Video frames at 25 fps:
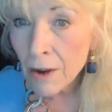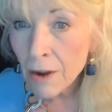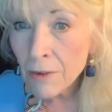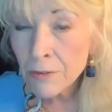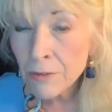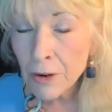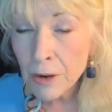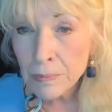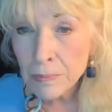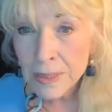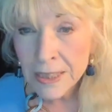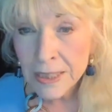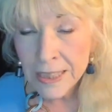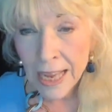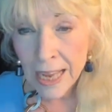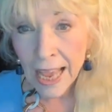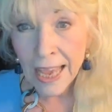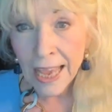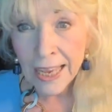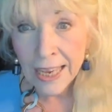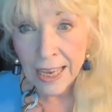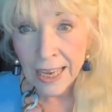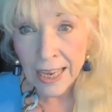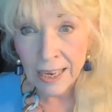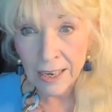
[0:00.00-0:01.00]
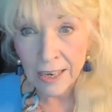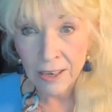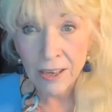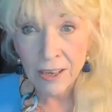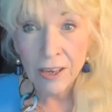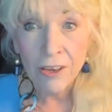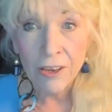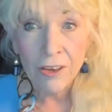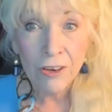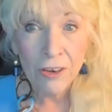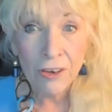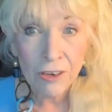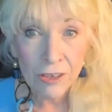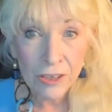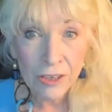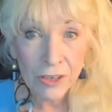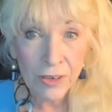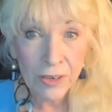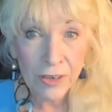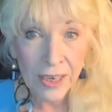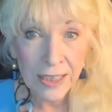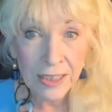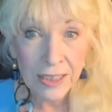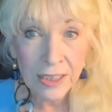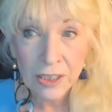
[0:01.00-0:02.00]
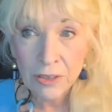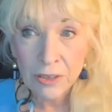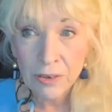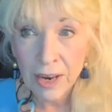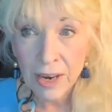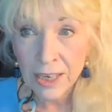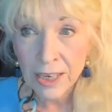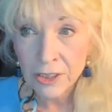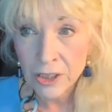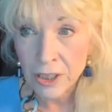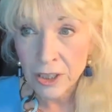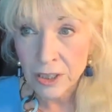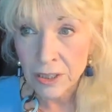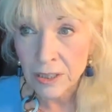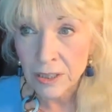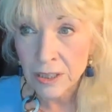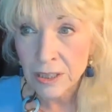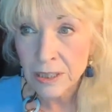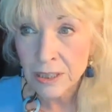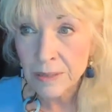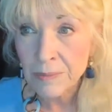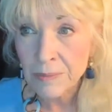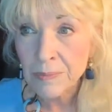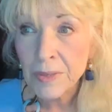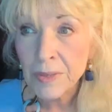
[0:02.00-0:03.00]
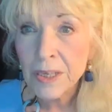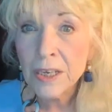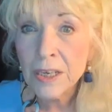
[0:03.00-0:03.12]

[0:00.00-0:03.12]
from taking your transgressions,